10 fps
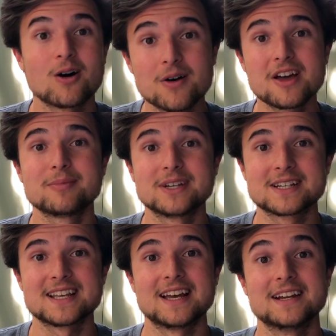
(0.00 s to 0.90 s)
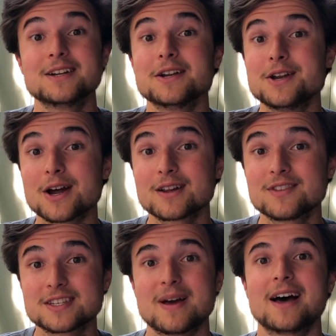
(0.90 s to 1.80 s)
All that being said, none of
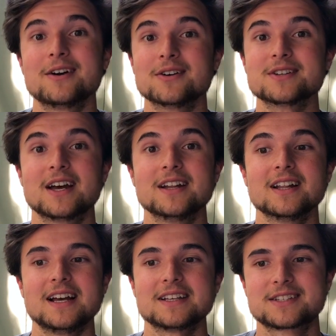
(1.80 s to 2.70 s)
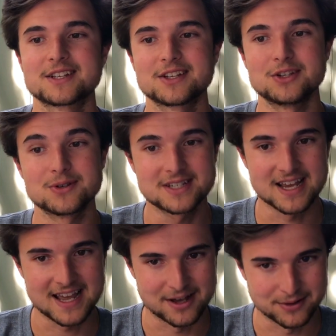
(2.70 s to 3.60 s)
this matters unless you
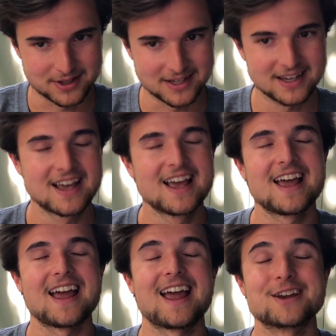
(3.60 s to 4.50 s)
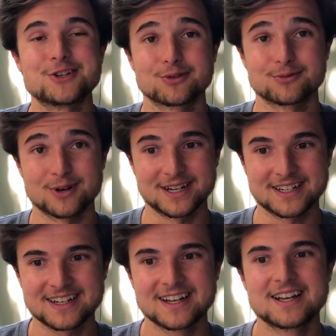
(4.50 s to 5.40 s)
stay healthy and you're running.